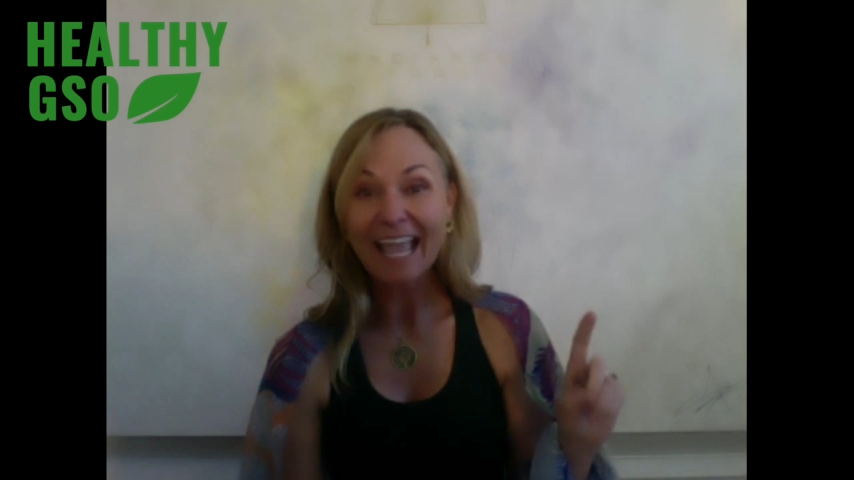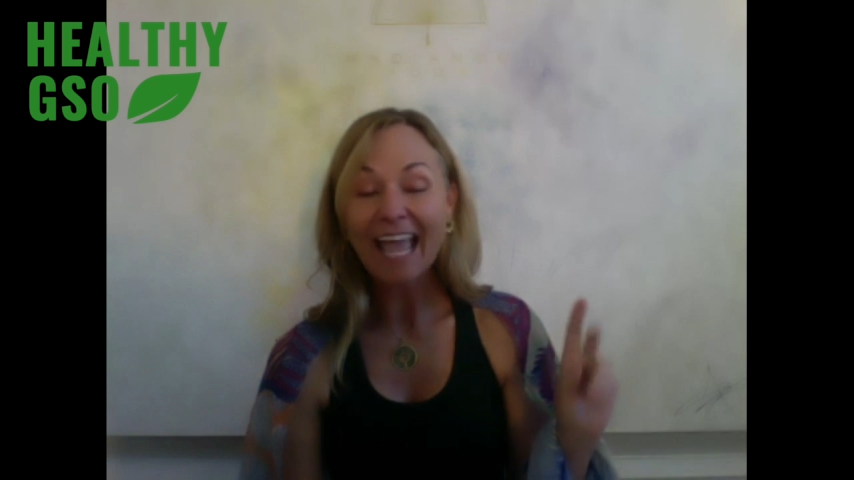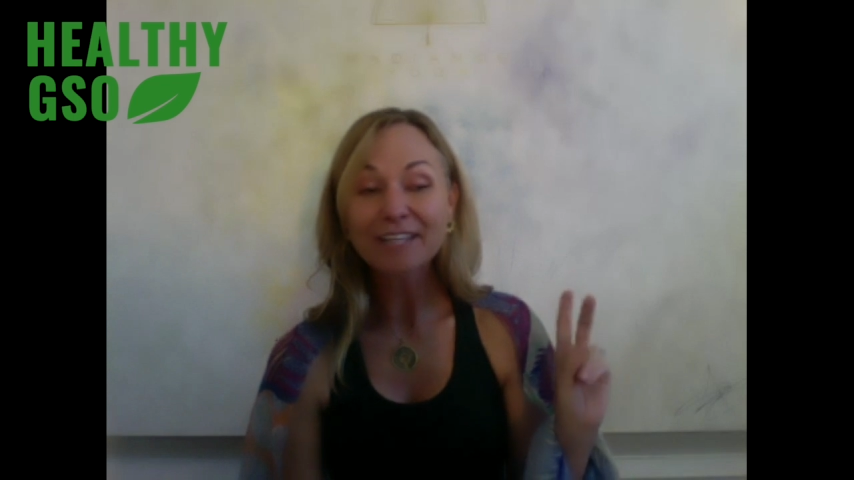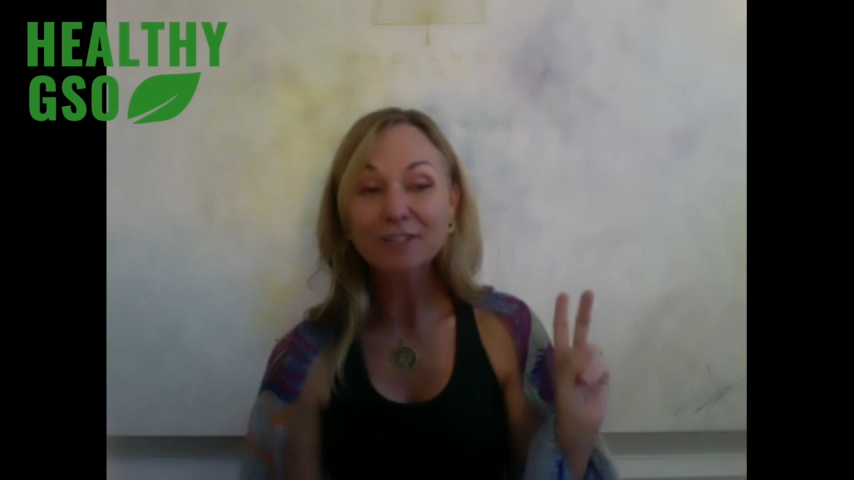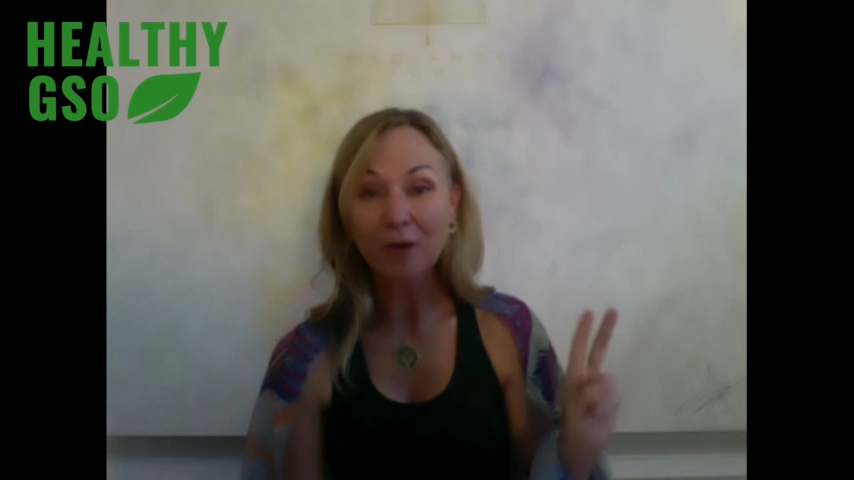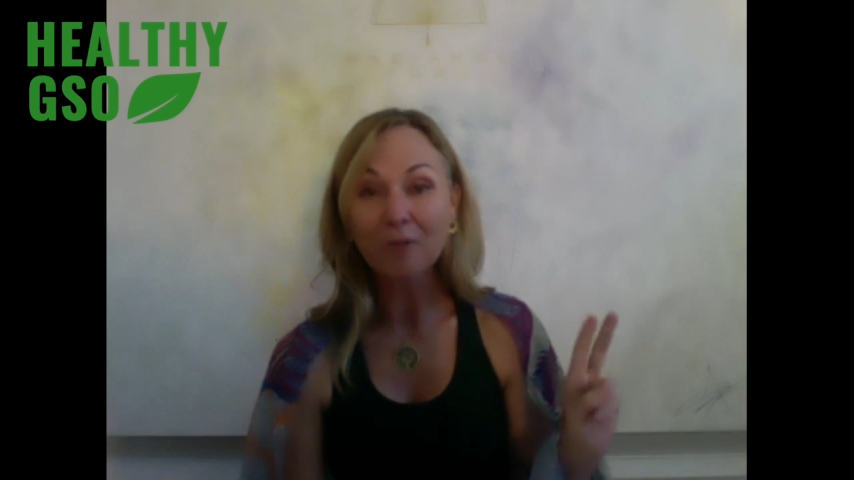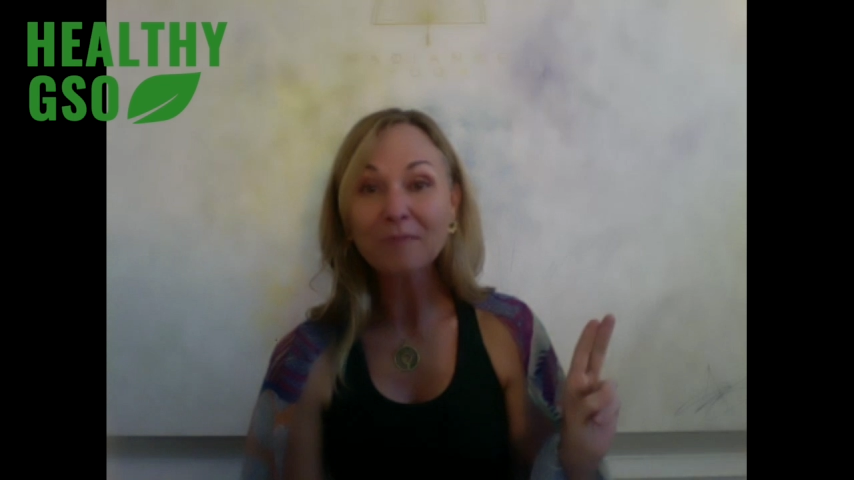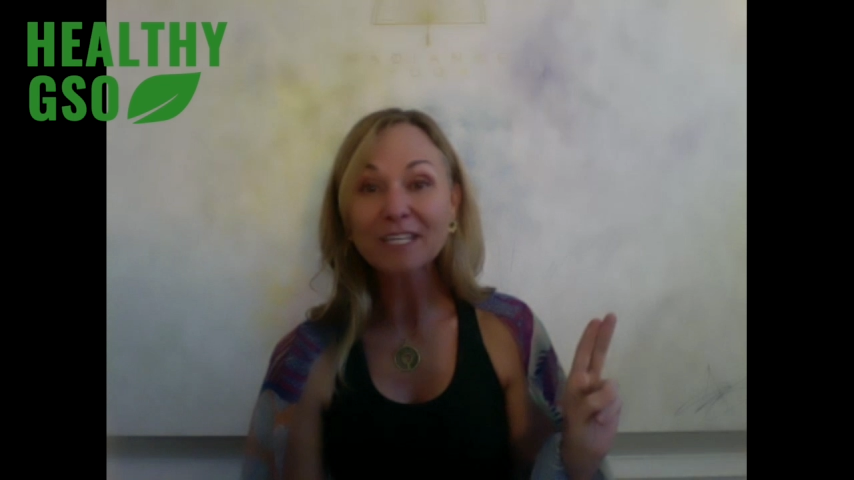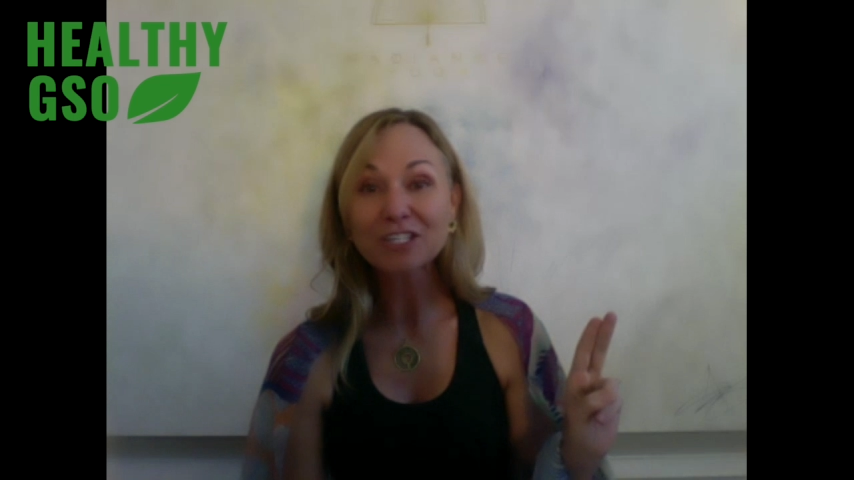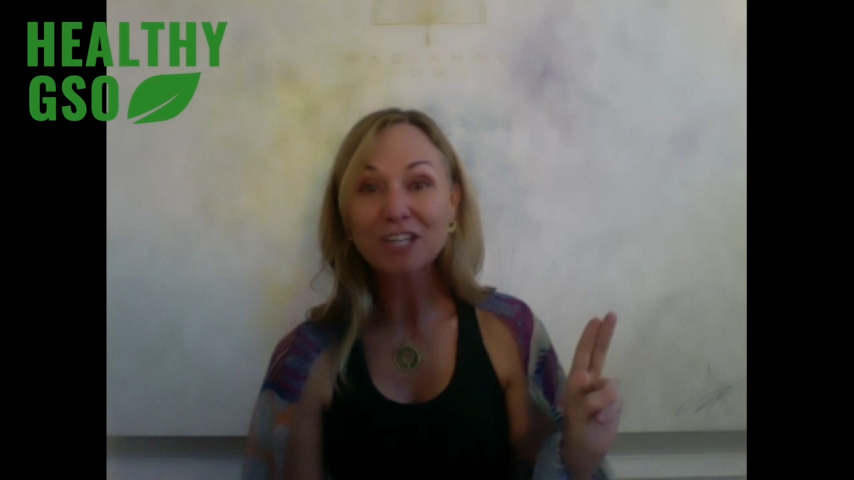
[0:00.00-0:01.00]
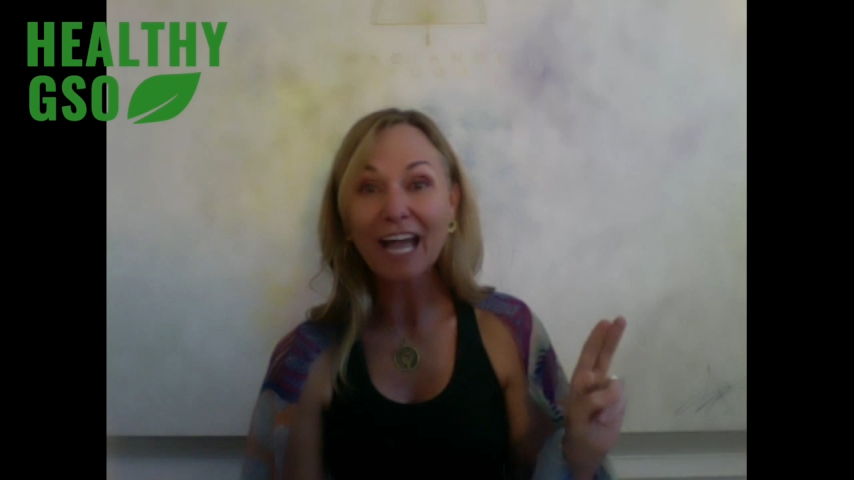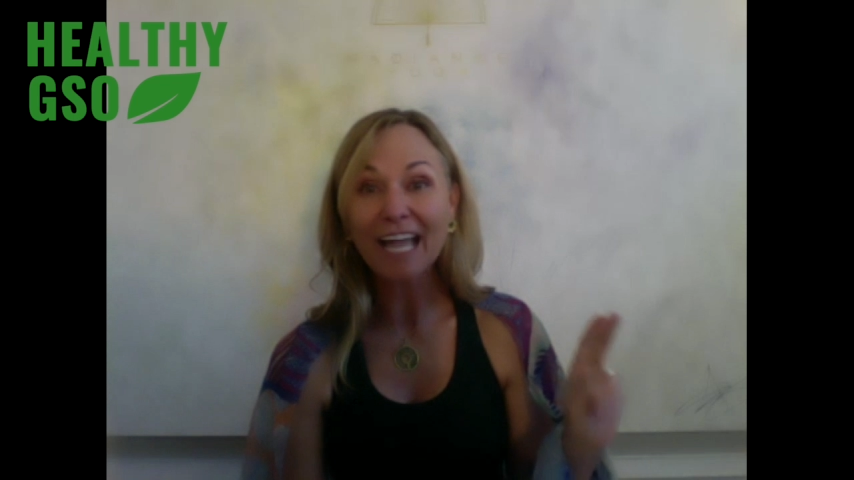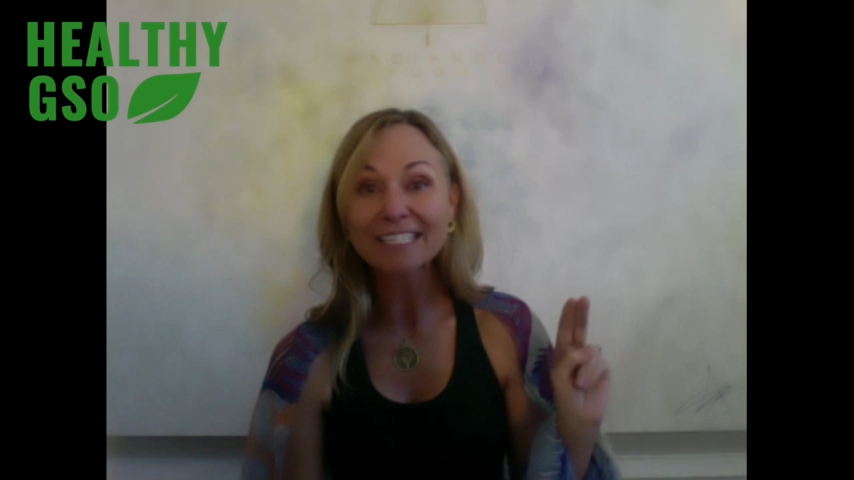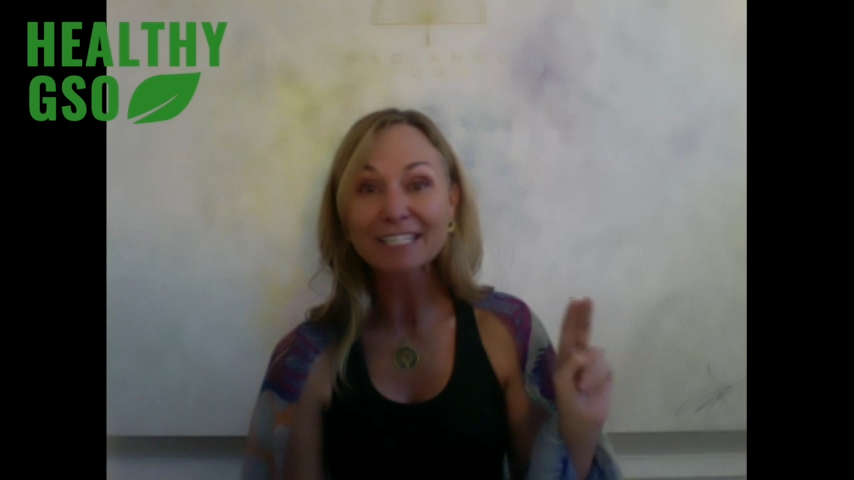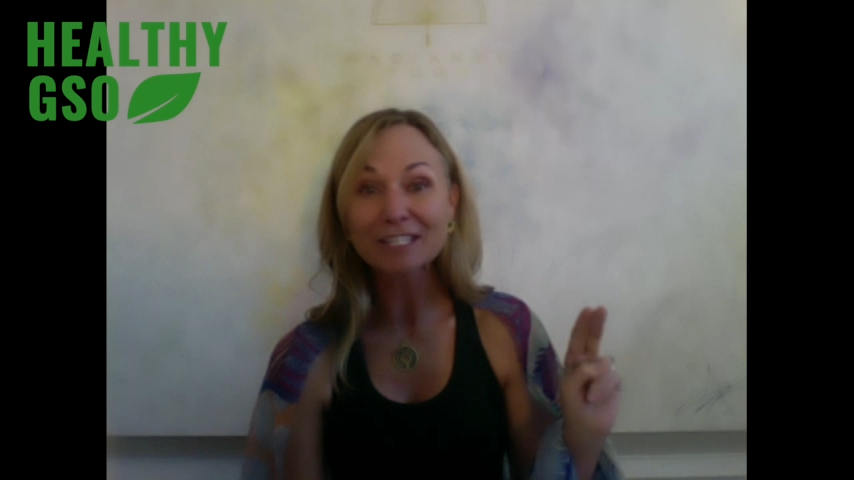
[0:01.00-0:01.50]
and don't be
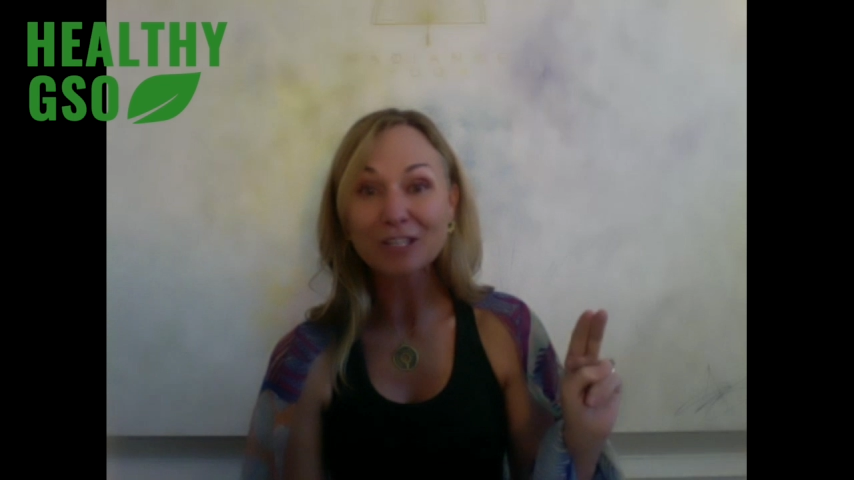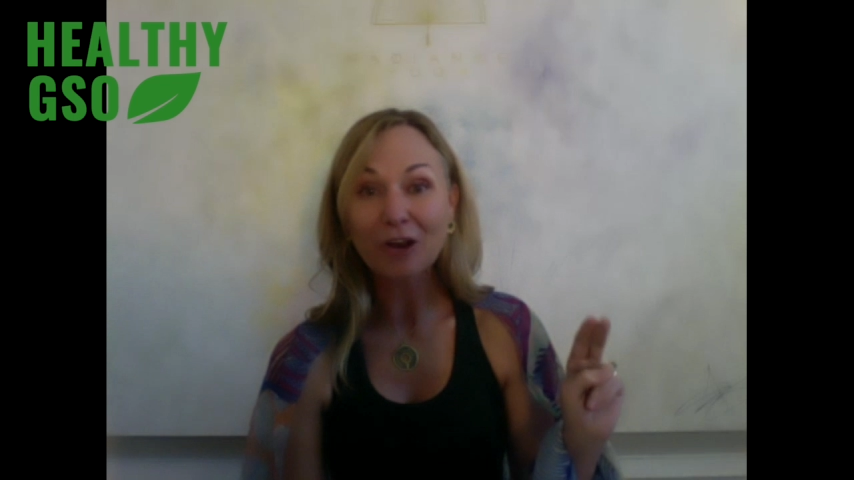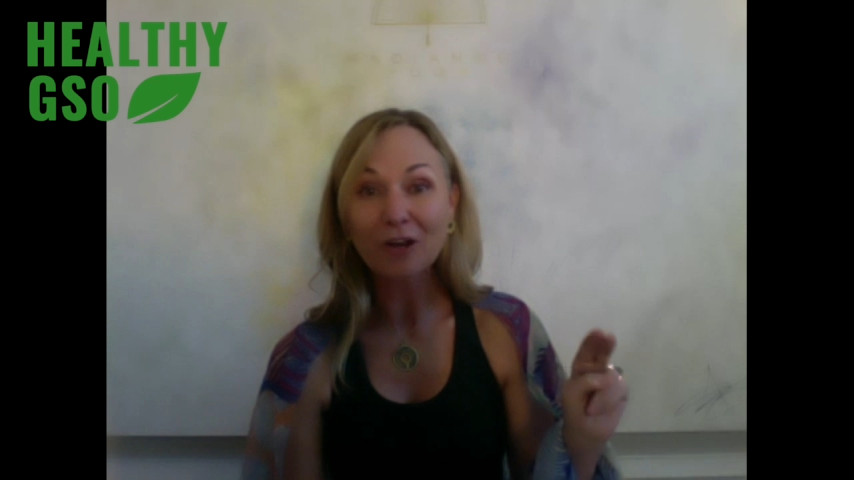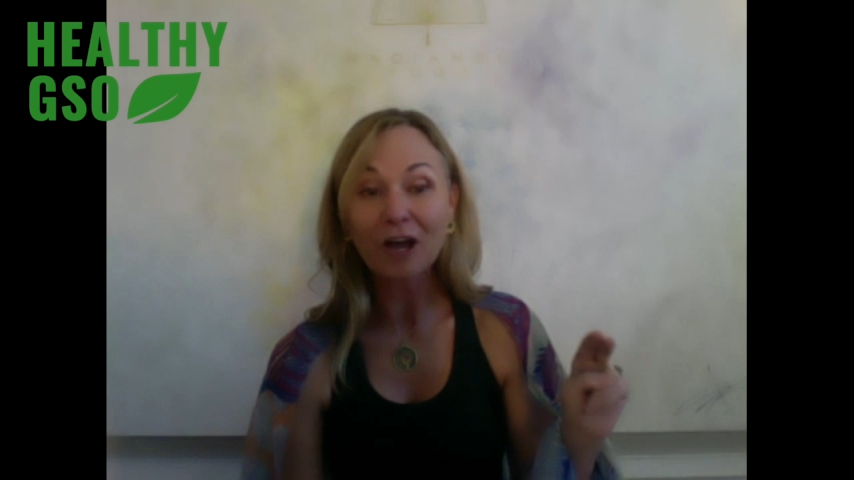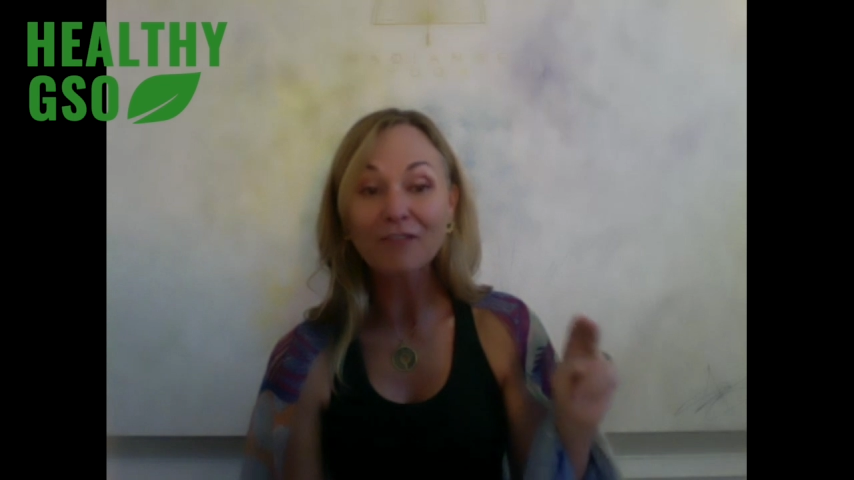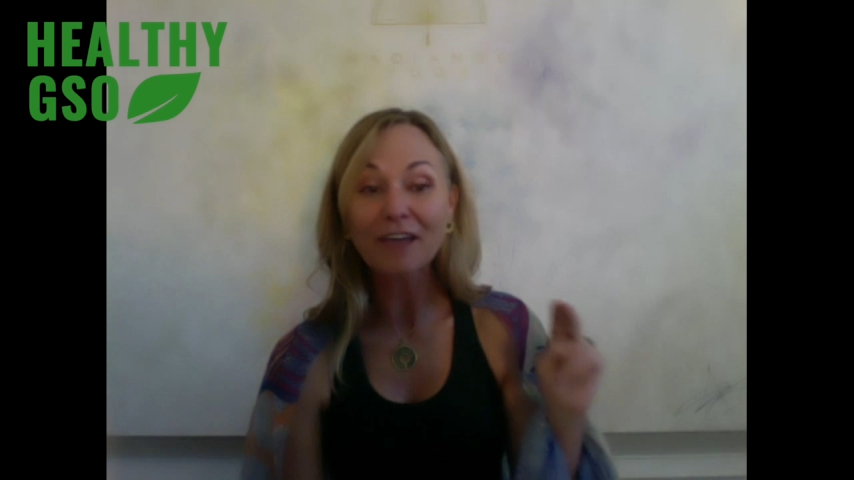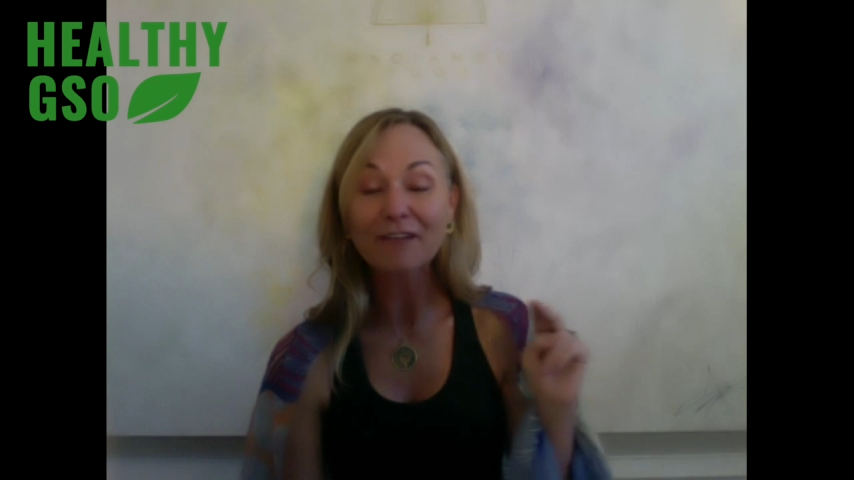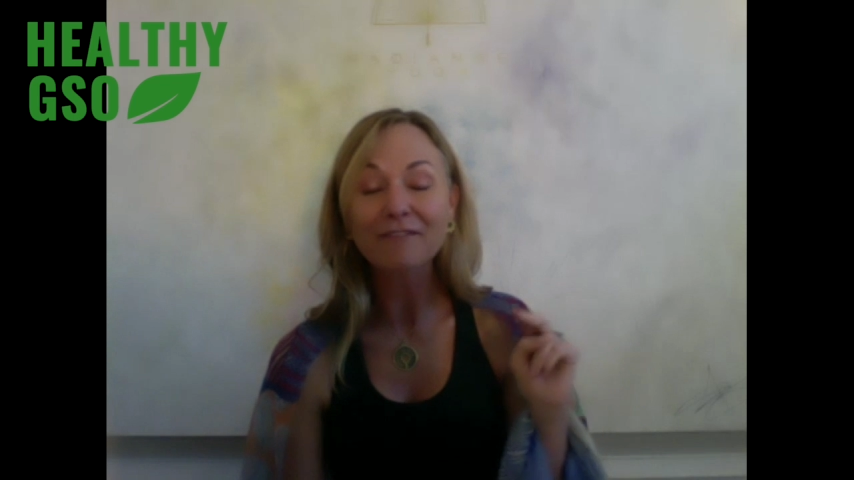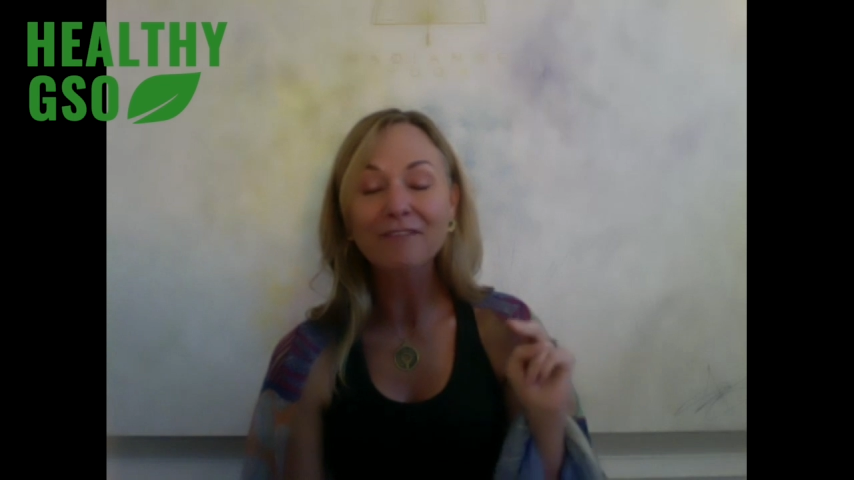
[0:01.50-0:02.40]
shy to start off at a